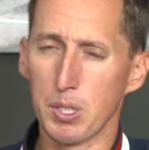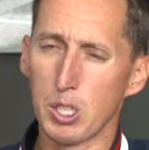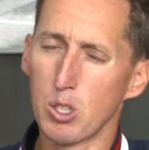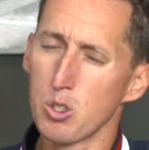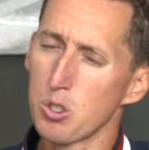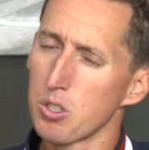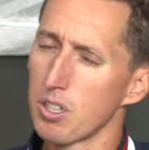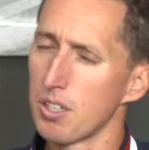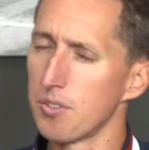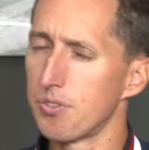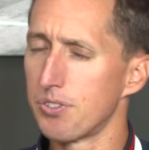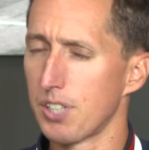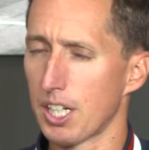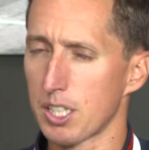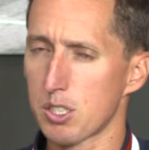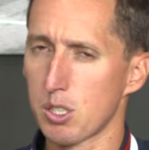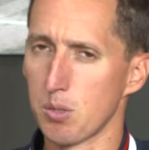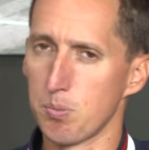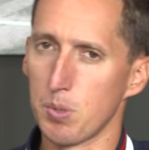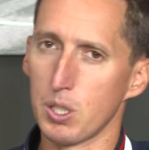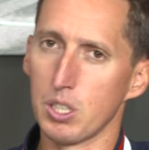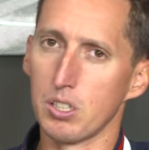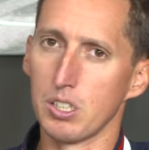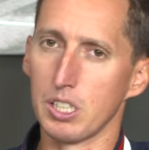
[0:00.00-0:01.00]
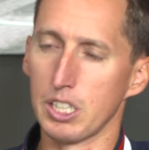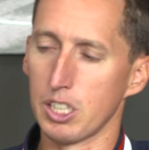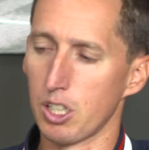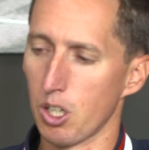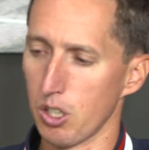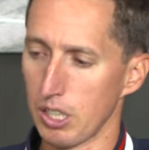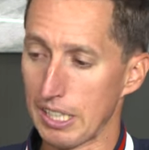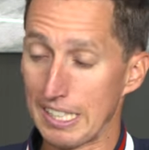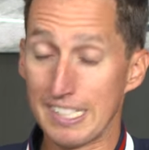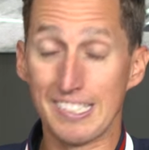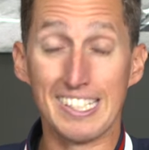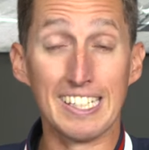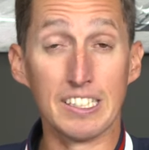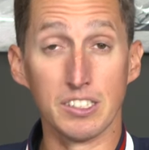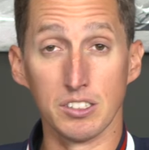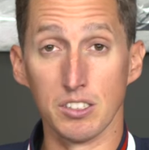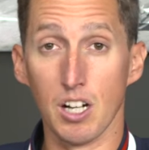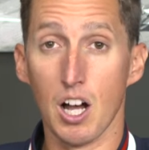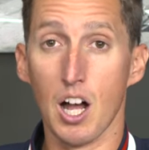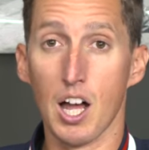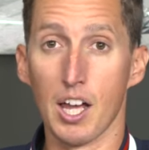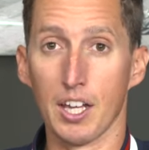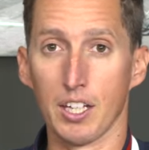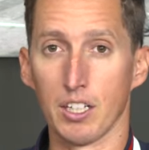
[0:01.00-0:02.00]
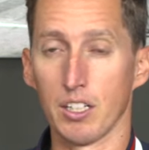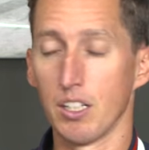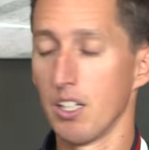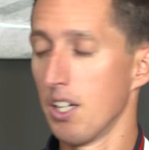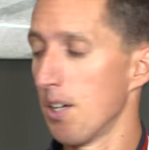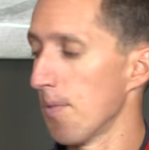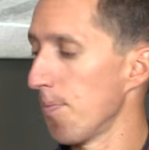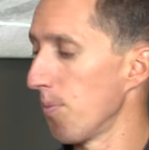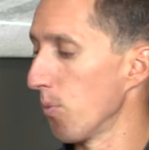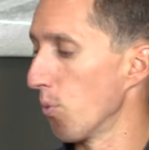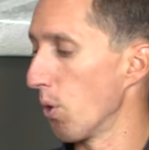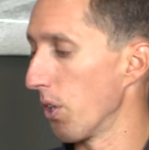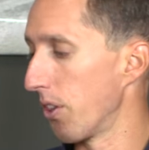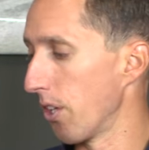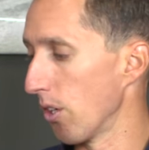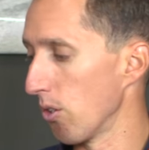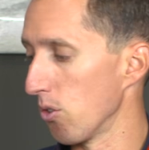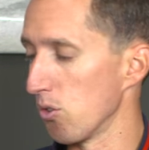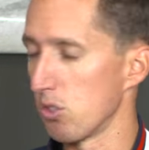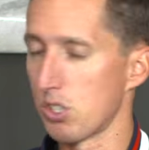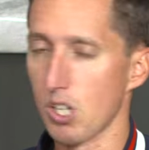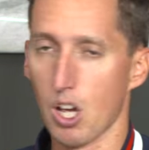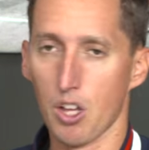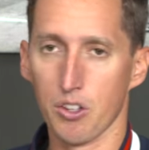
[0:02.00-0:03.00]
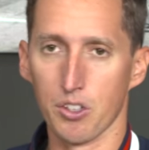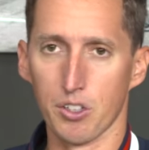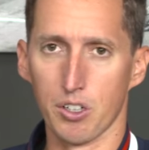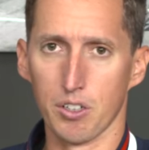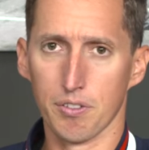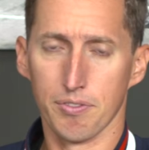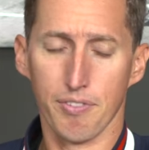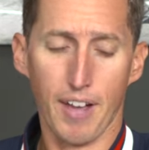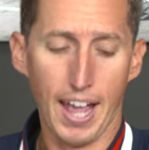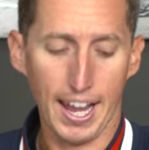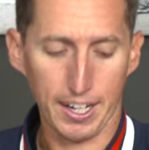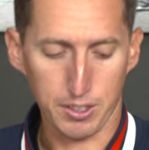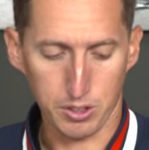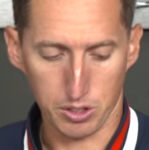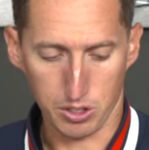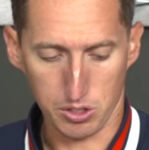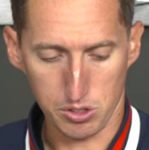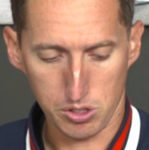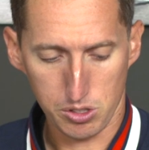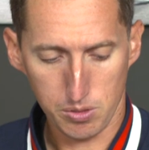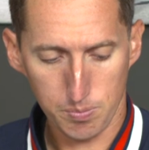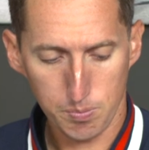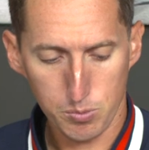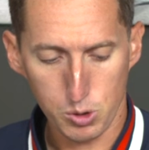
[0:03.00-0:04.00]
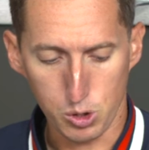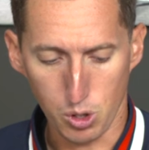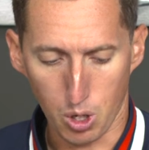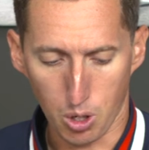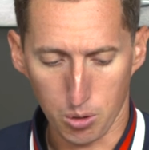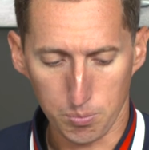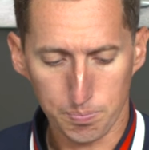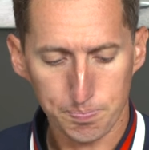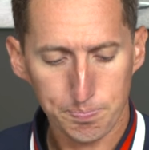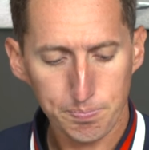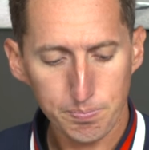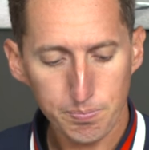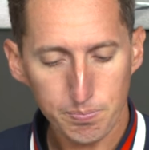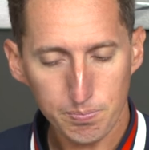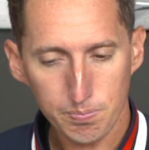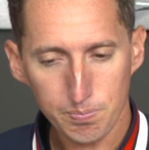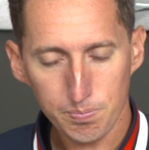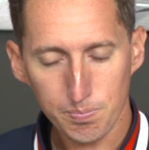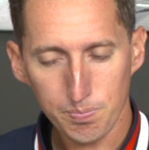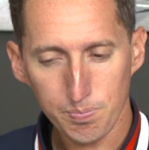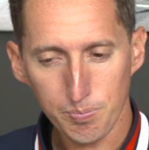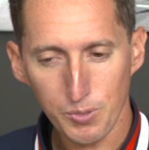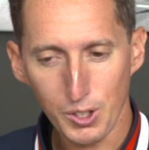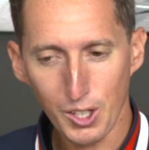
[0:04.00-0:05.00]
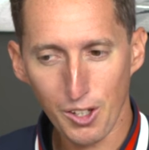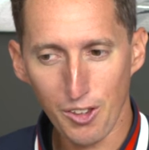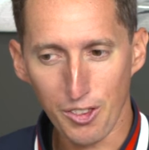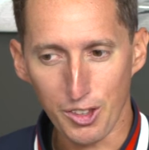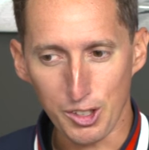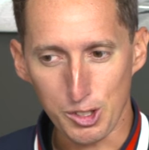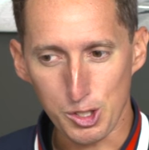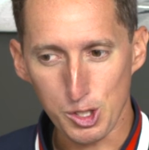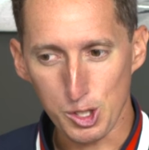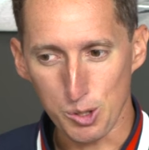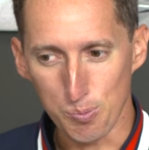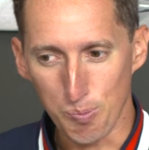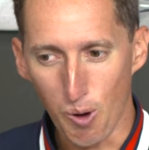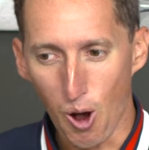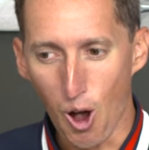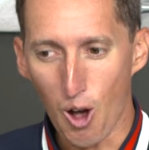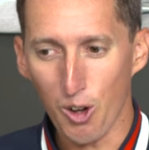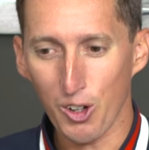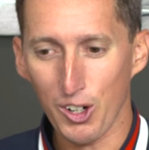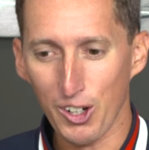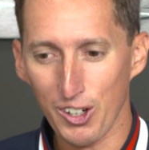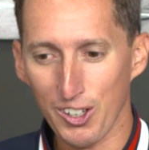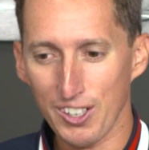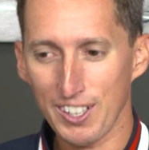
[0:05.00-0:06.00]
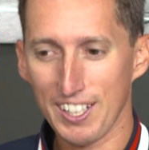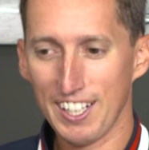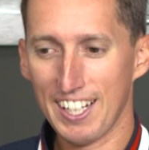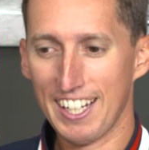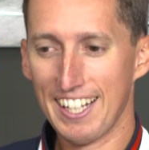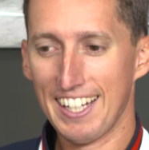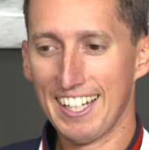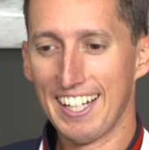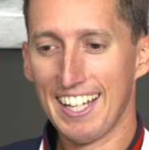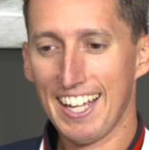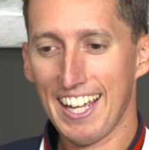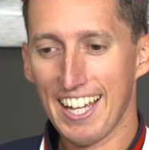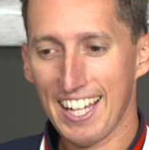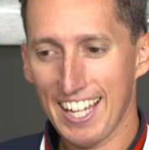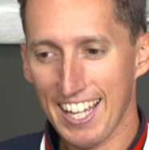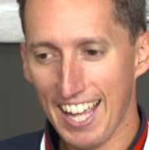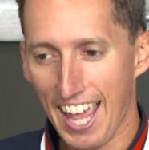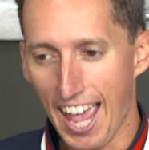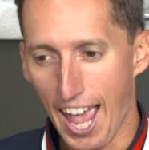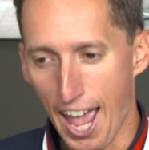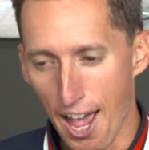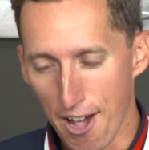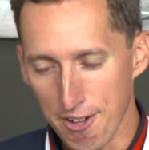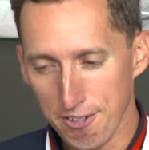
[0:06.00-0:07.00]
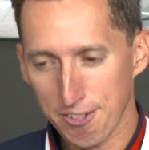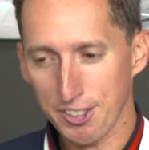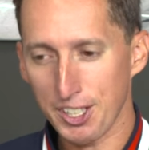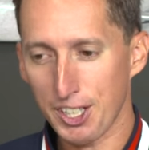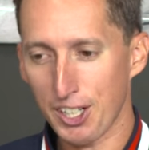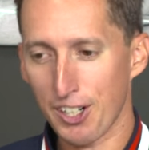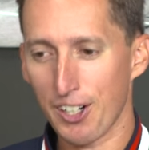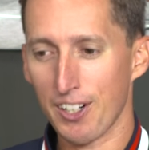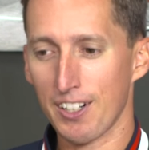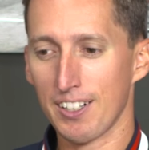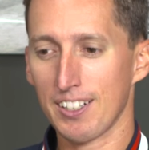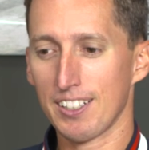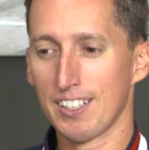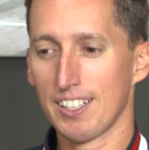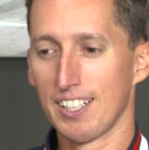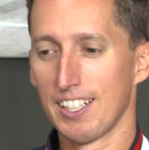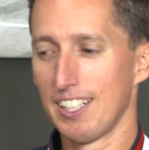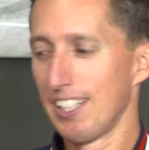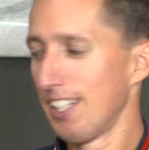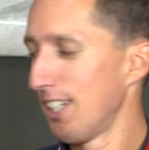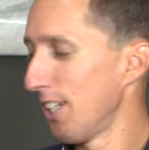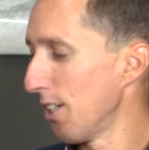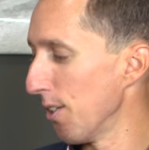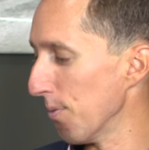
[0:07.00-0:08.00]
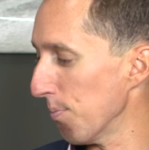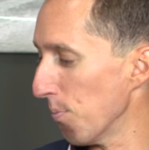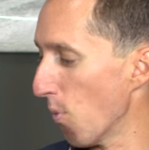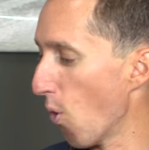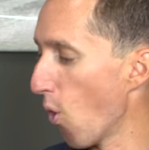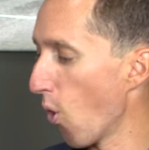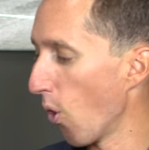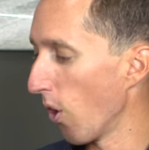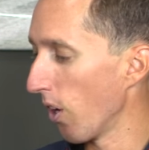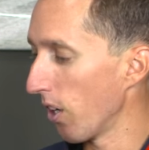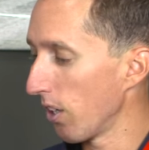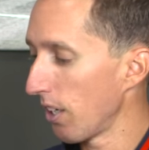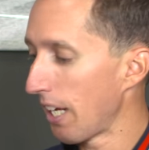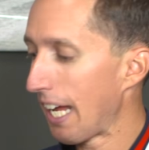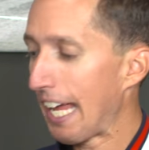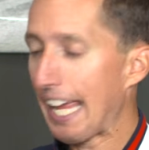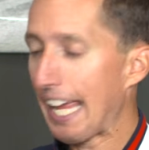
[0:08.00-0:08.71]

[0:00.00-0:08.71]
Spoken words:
But usually the flexibility is in line with those other factors. So the smaller, heavier, more